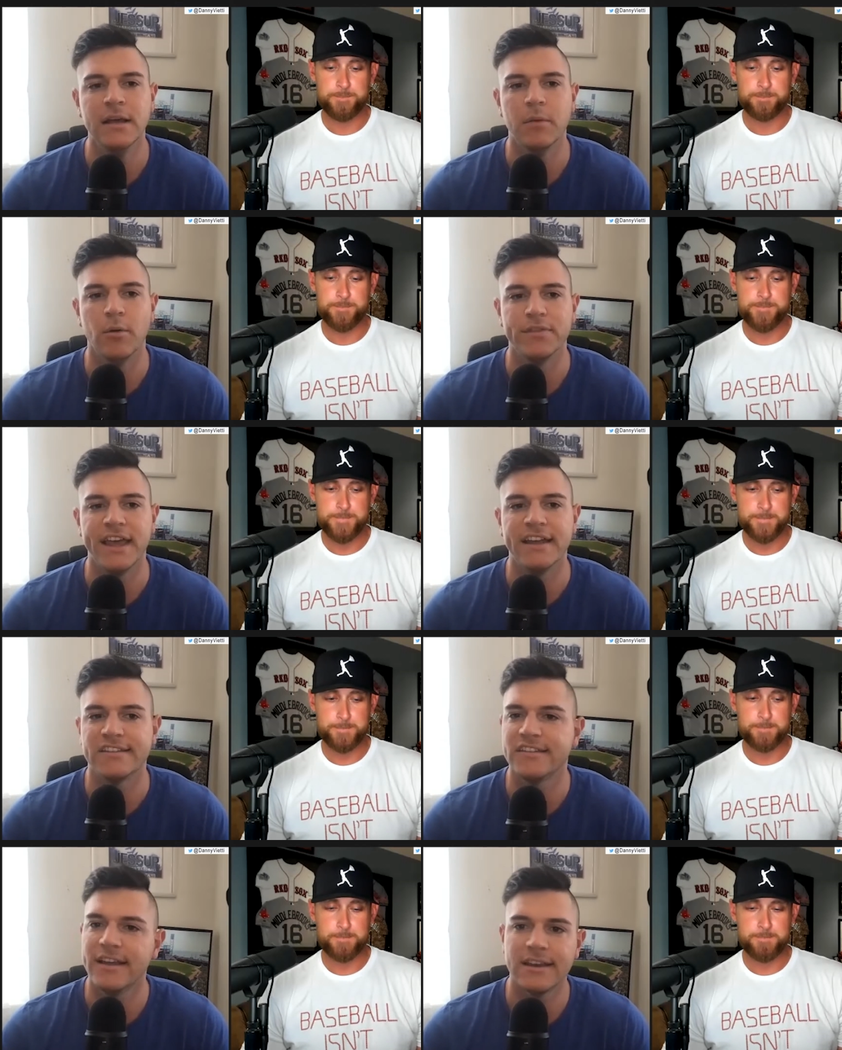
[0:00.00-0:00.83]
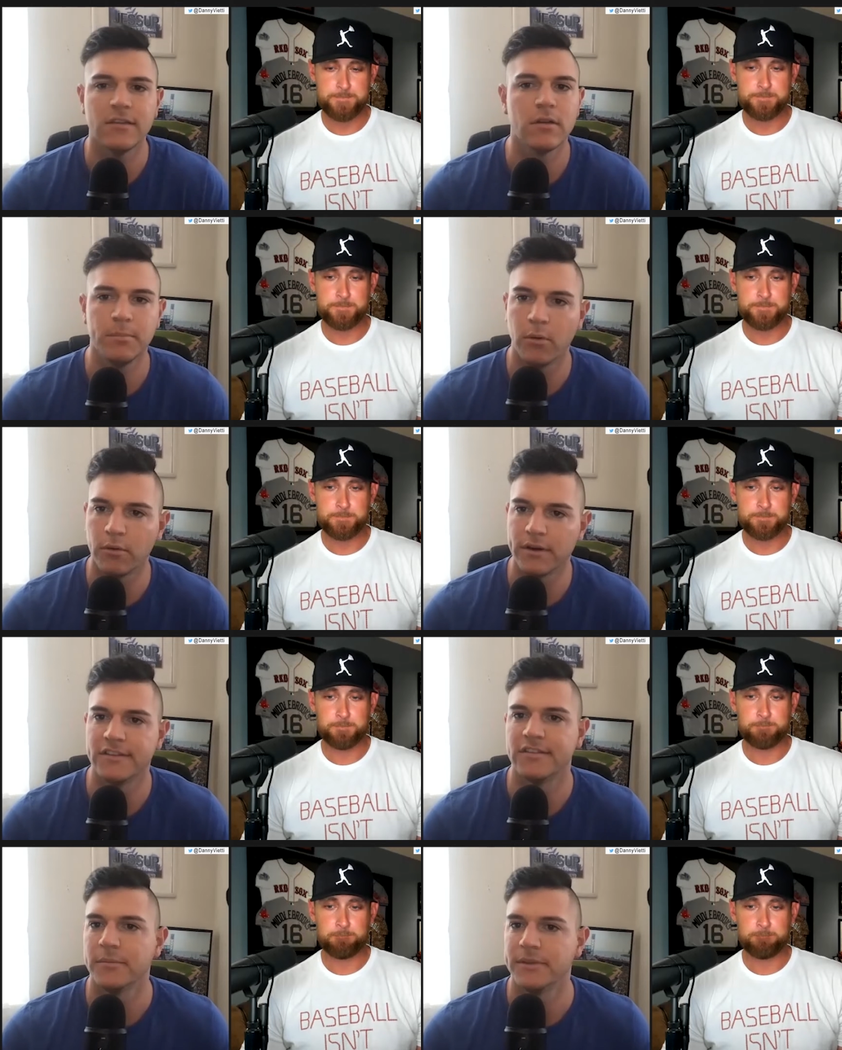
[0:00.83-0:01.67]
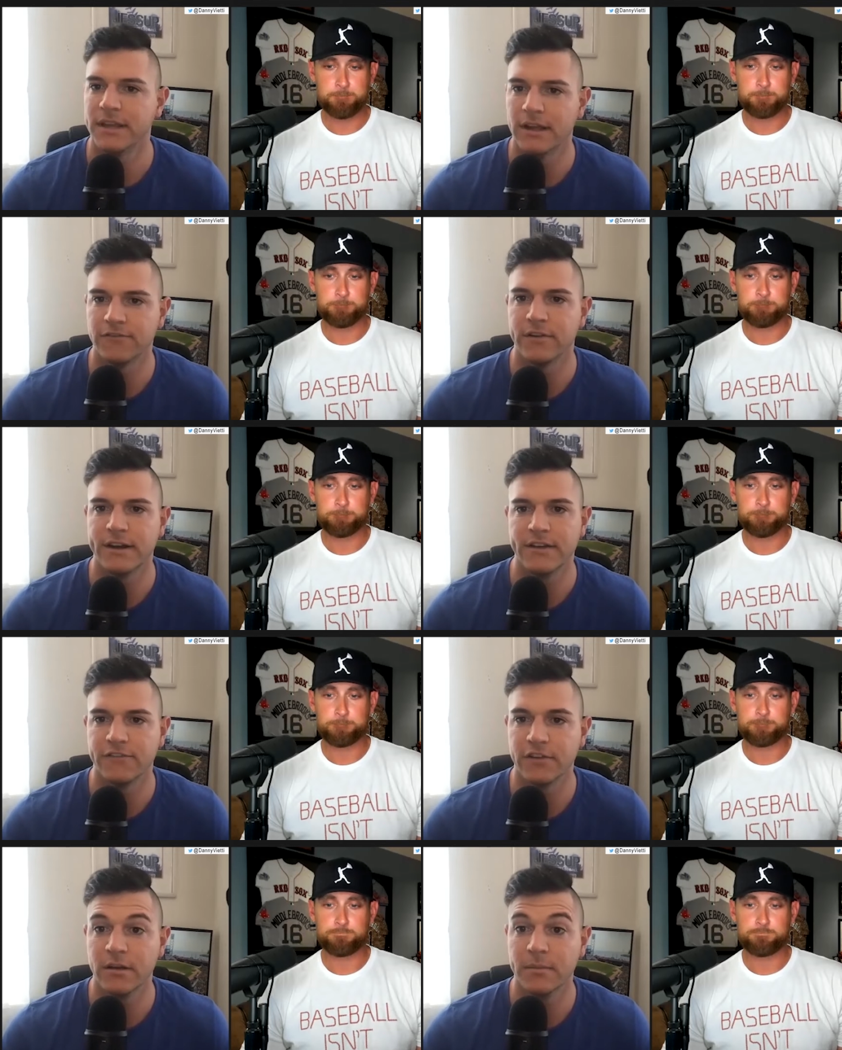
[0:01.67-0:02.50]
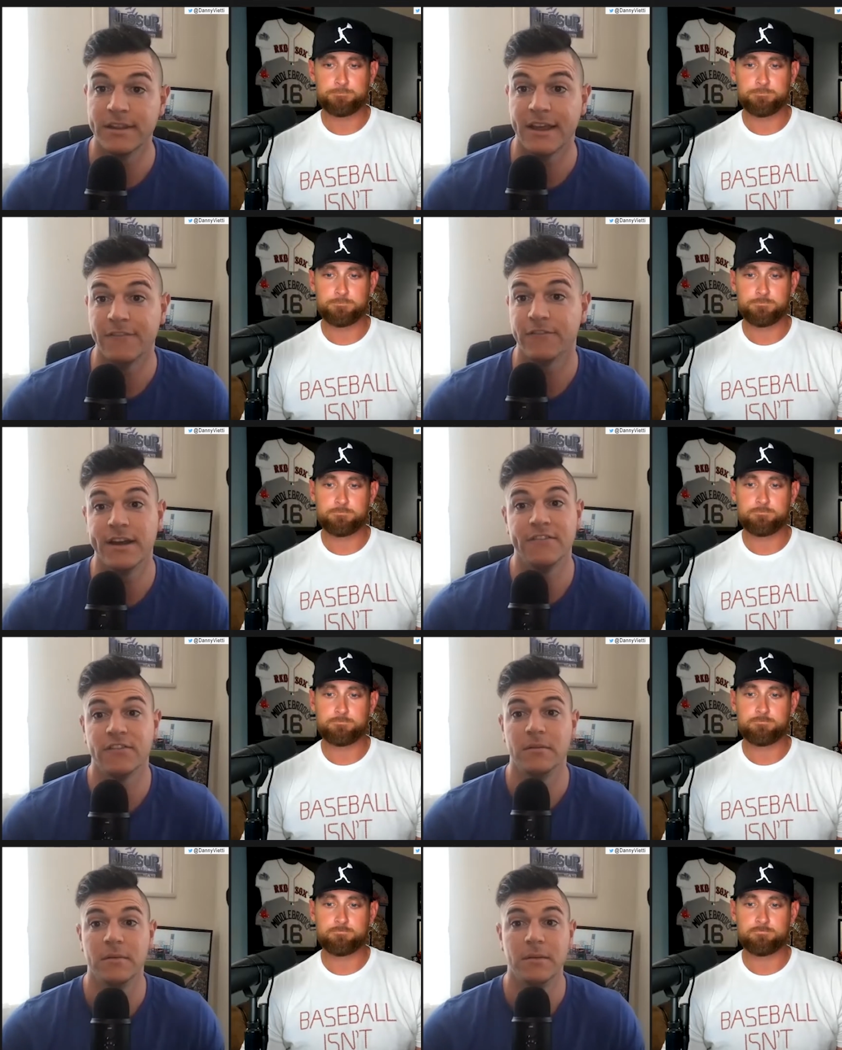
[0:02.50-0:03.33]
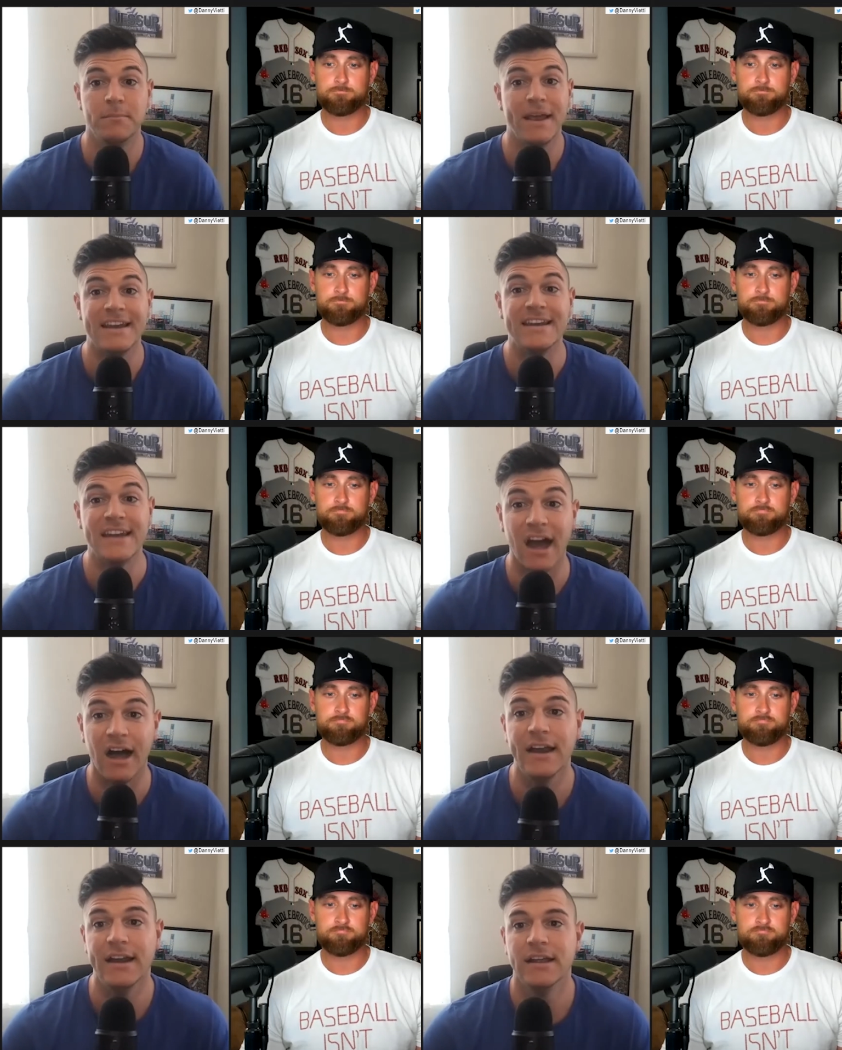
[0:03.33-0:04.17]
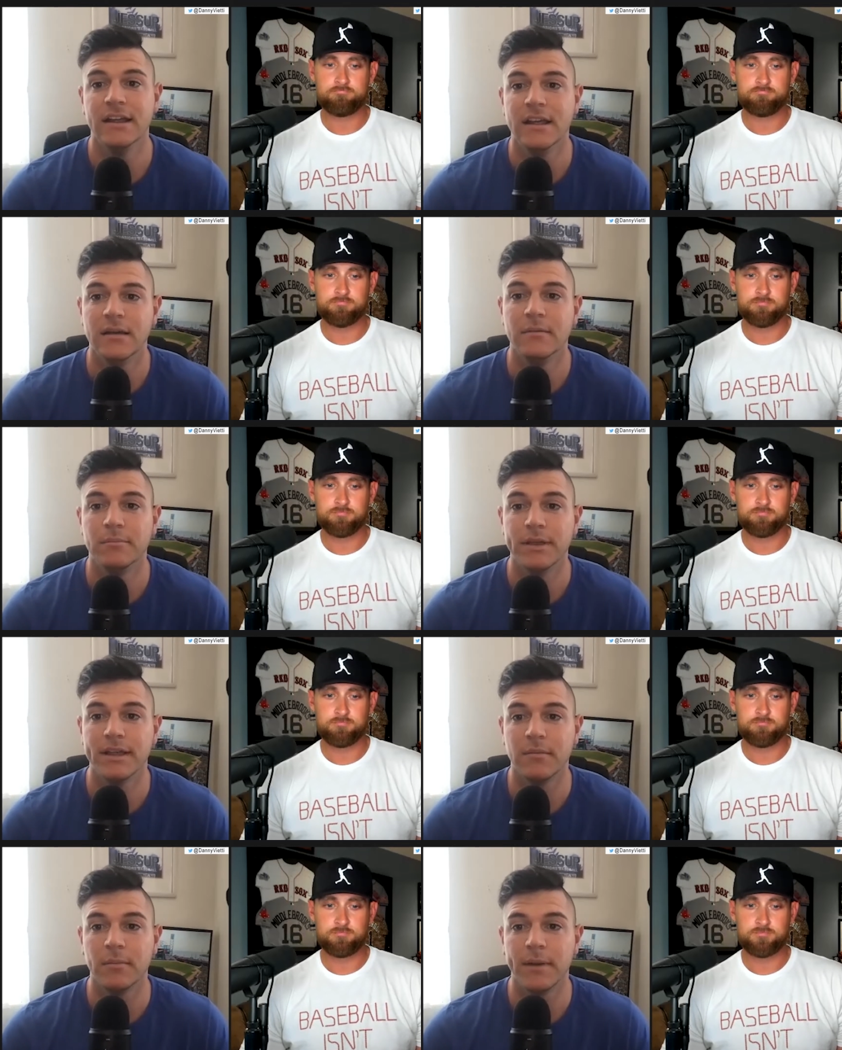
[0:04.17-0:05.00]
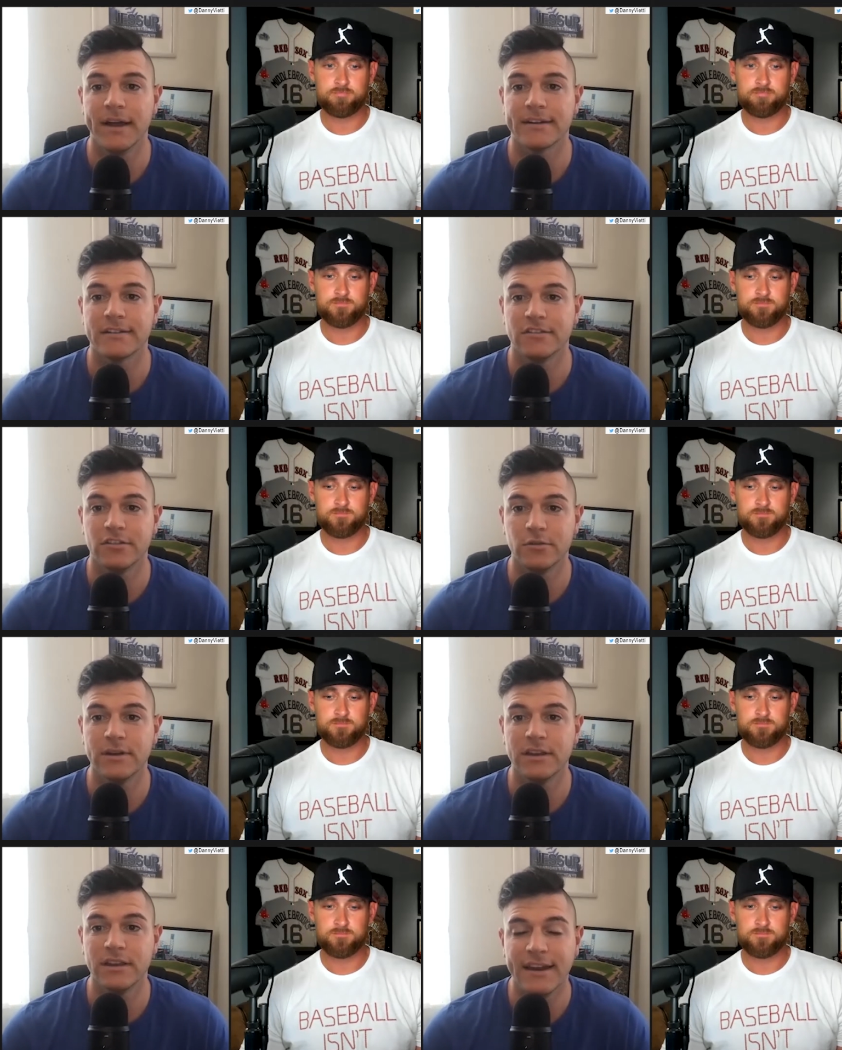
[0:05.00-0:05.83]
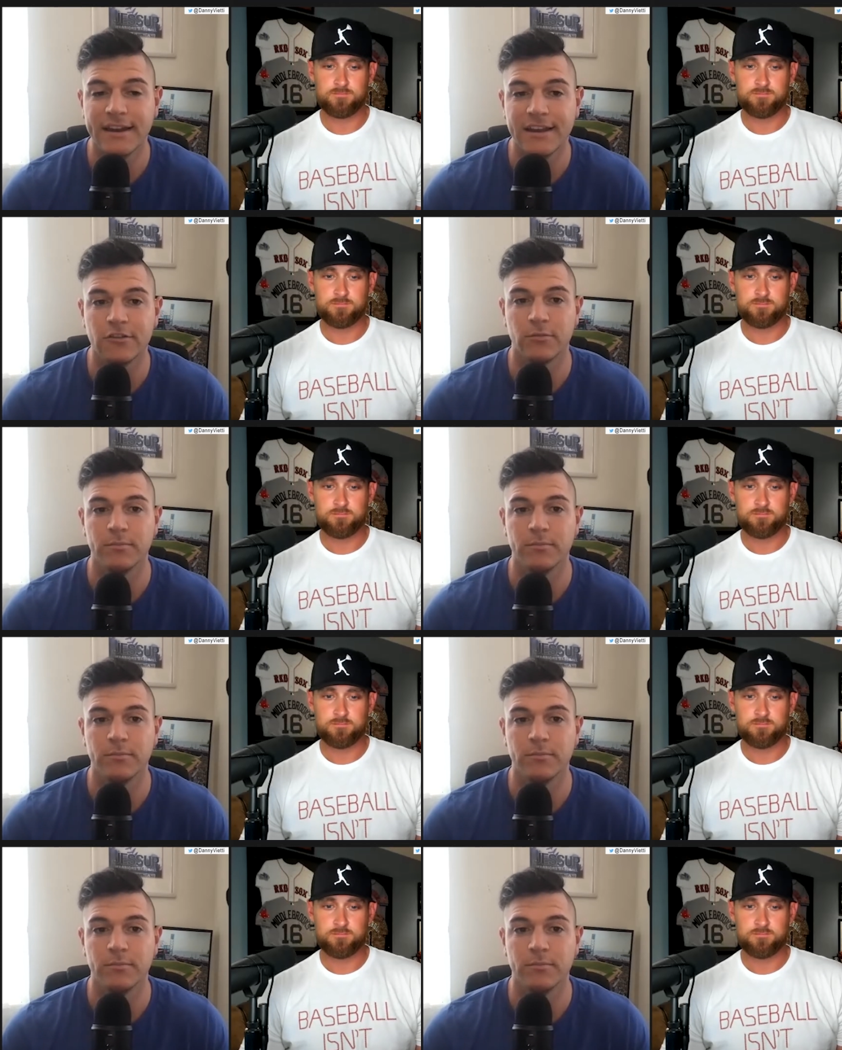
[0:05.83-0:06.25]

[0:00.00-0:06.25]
Speaker 1: But with that said, he reported something on Freddie Freeman that Freddie Freeman may not be coming back to Atlanta. He's